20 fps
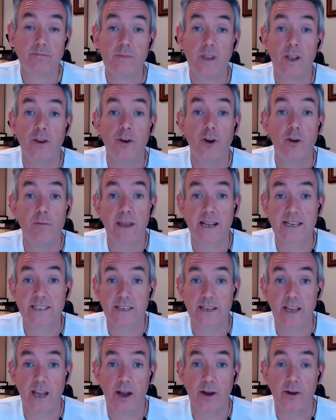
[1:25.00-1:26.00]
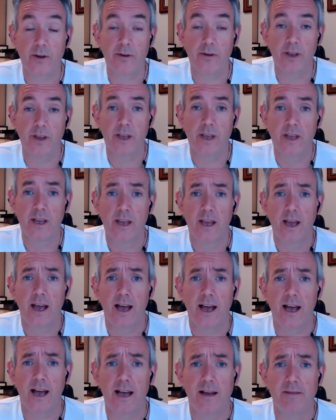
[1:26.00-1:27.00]
New Mexico,
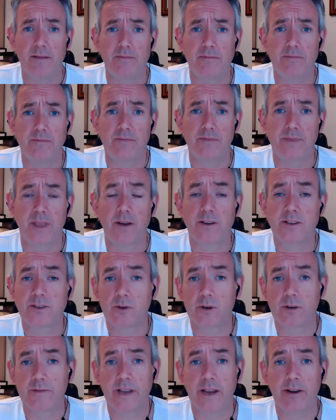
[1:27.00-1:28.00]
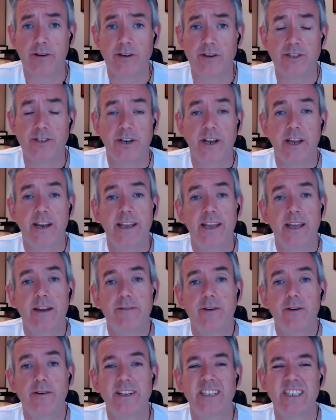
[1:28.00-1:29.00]
those sort of areas, you're going to get a
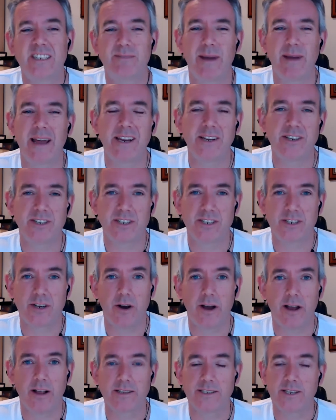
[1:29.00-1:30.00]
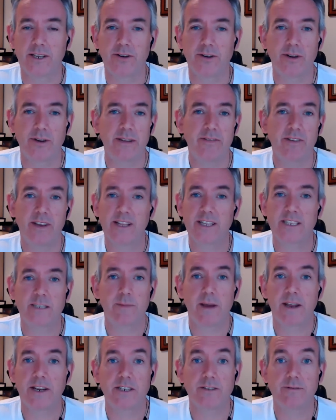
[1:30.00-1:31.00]
very Spanish style. So you could even get
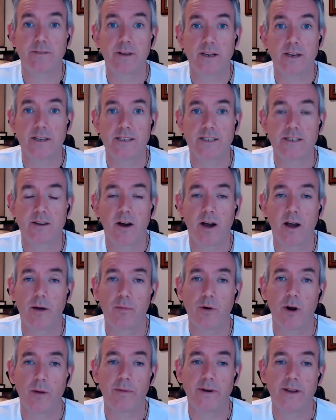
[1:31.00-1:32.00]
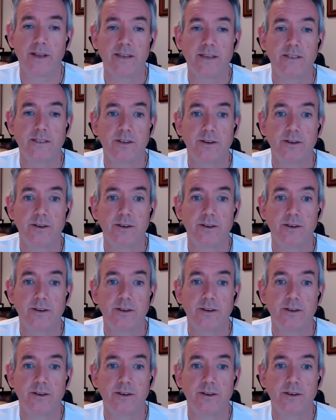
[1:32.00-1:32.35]
Spanish villa style properties.